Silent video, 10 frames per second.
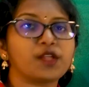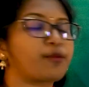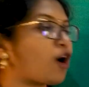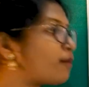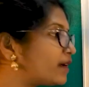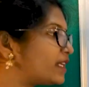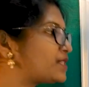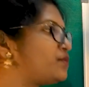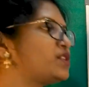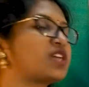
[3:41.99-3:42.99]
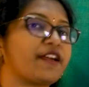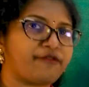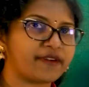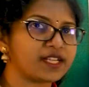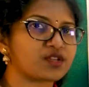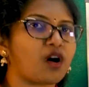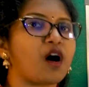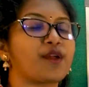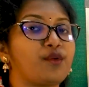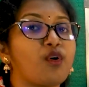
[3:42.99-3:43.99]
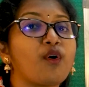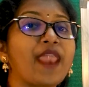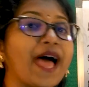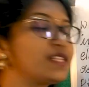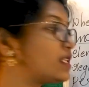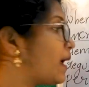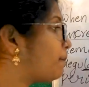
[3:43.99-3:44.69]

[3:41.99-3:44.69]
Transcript: The properties which affect are known as